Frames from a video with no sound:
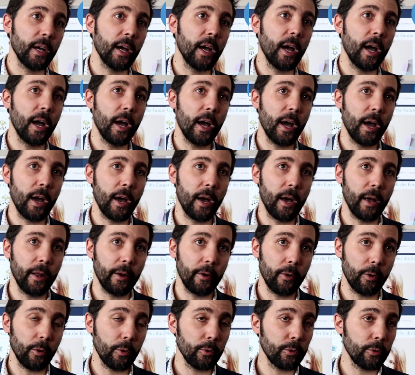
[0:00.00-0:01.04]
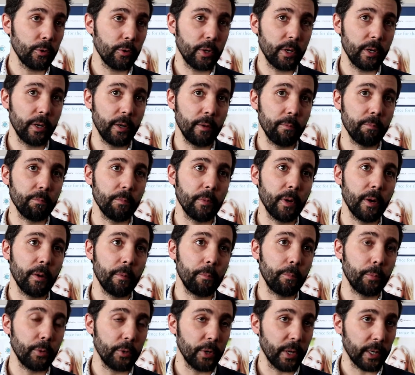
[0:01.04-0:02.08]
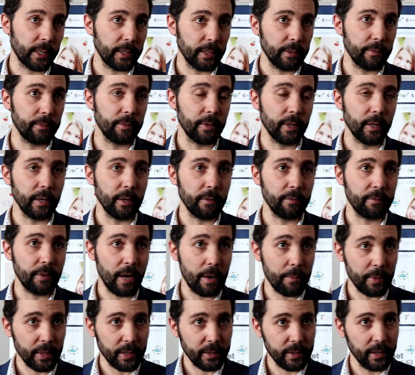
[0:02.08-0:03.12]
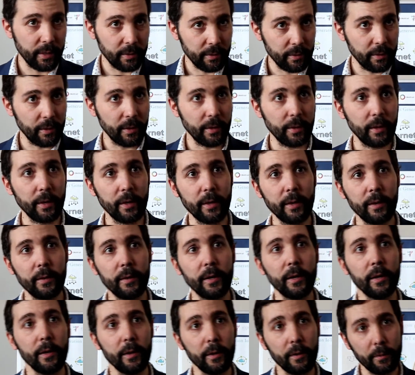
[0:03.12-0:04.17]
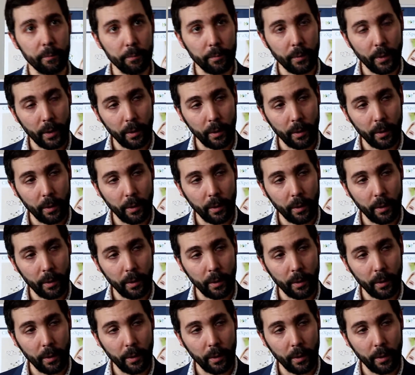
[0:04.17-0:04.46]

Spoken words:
and also the productive fabric, the